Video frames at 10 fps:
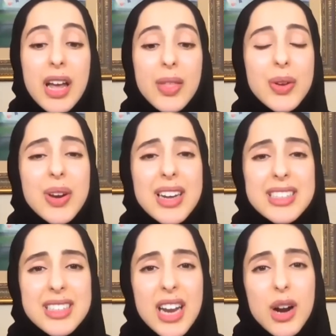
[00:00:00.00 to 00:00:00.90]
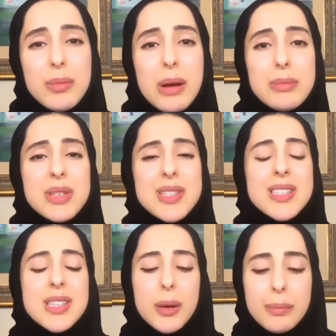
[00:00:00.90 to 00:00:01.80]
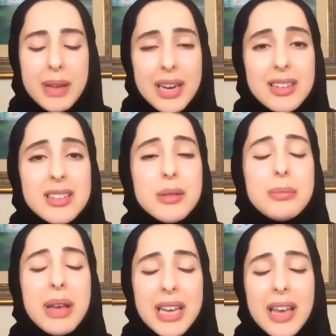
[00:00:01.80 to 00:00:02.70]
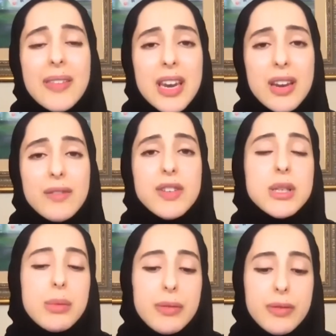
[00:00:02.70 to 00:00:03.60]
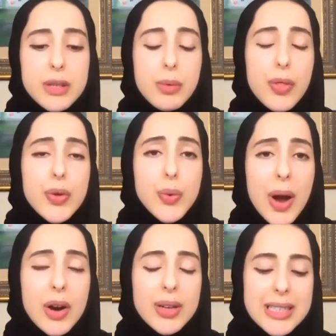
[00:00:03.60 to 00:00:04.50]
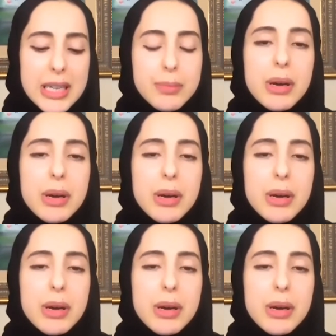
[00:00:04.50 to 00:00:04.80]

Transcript: The United Arab Emirates is committed to making the invisible visible through our deep